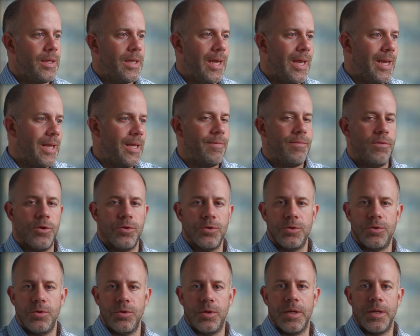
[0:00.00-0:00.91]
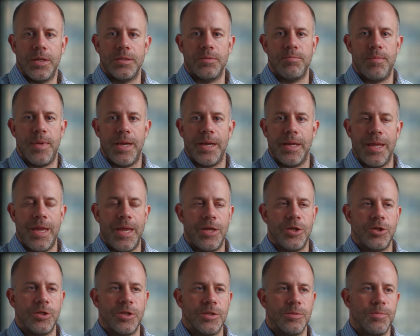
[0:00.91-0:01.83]
you gotta give those two kids
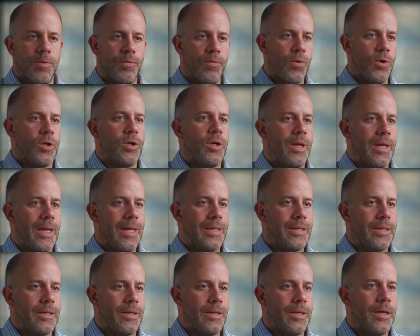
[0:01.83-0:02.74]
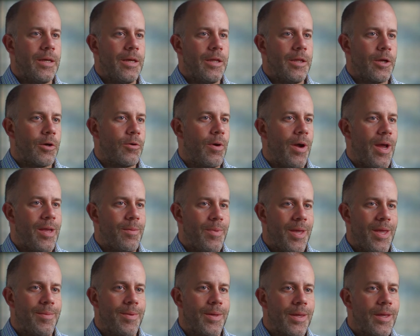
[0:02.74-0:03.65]
medications before you can get to the crying
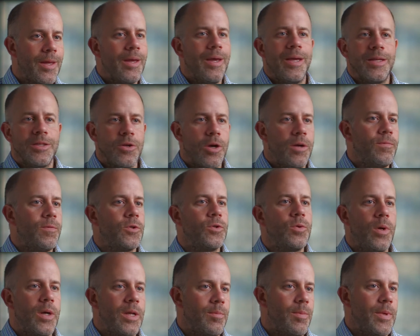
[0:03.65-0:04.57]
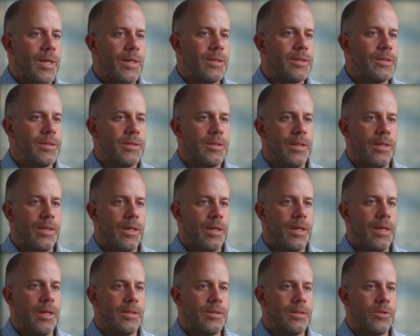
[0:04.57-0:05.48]
baby. It's gone for 20 minutes and
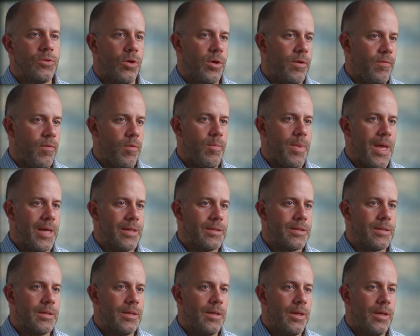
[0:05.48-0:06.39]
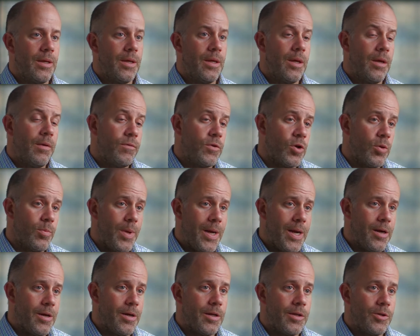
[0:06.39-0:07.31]
the kid's sort of a mess. If you're a
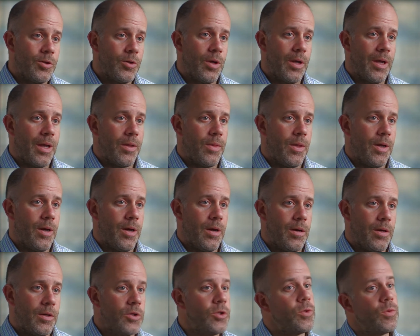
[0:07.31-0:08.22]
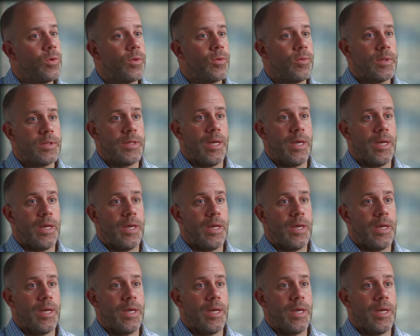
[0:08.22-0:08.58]
parent, you can get there in two or three